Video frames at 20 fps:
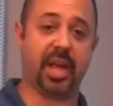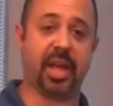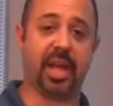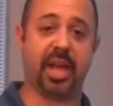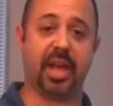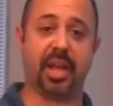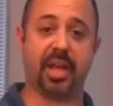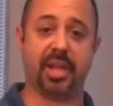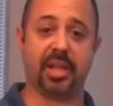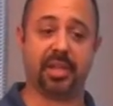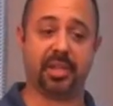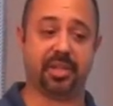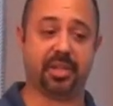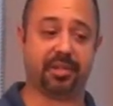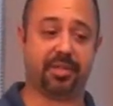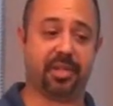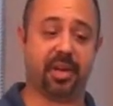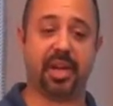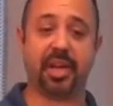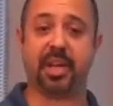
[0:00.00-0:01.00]
and
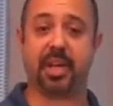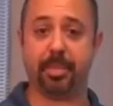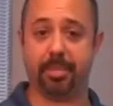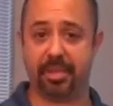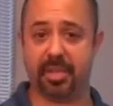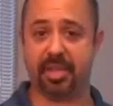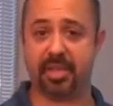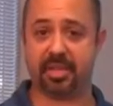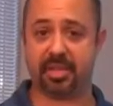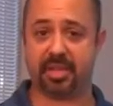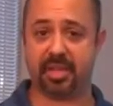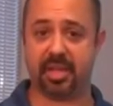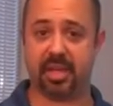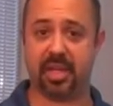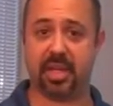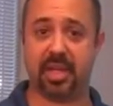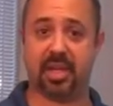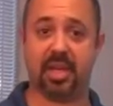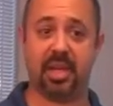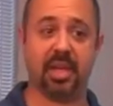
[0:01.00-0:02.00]
finding a
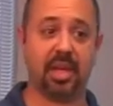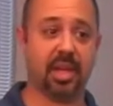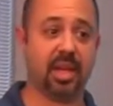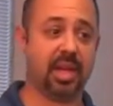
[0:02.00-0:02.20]
PC,